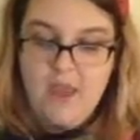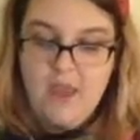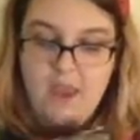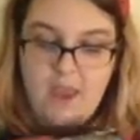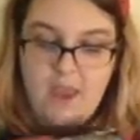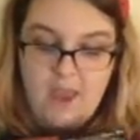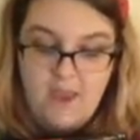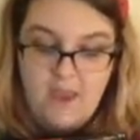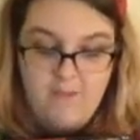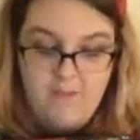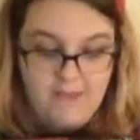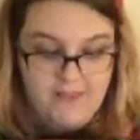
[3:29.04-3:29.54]

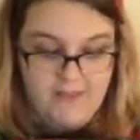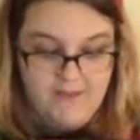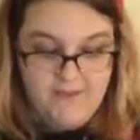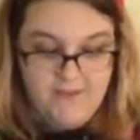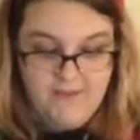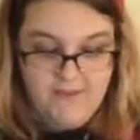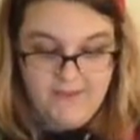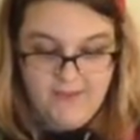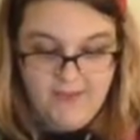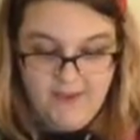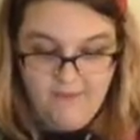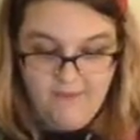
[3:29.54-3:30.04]
This is
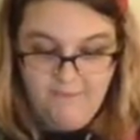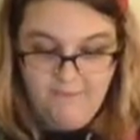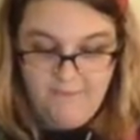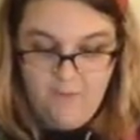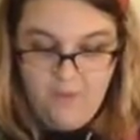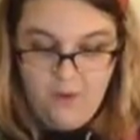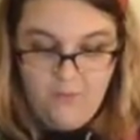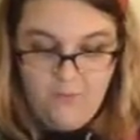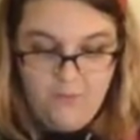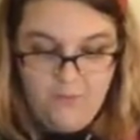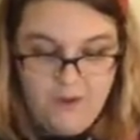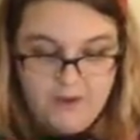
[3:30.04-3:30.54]
a set of
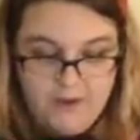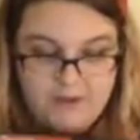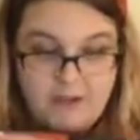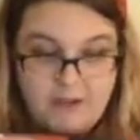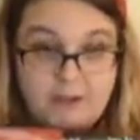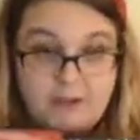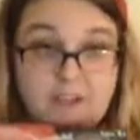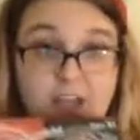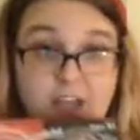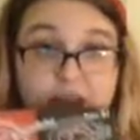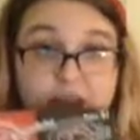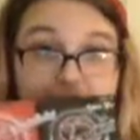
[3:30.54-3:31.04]
4
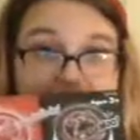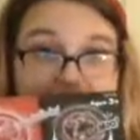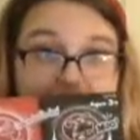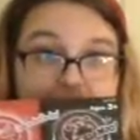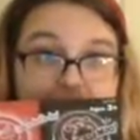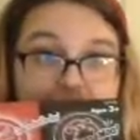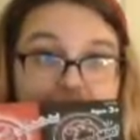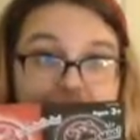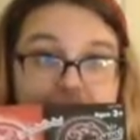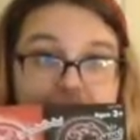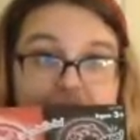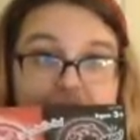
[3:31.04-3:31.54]
barnyard answer
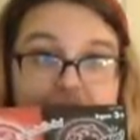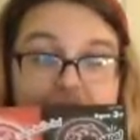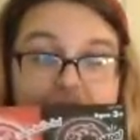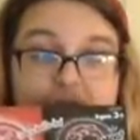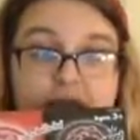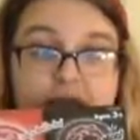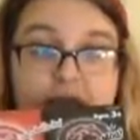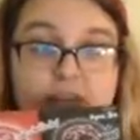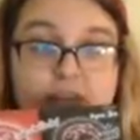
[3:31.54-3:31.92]
buzzers.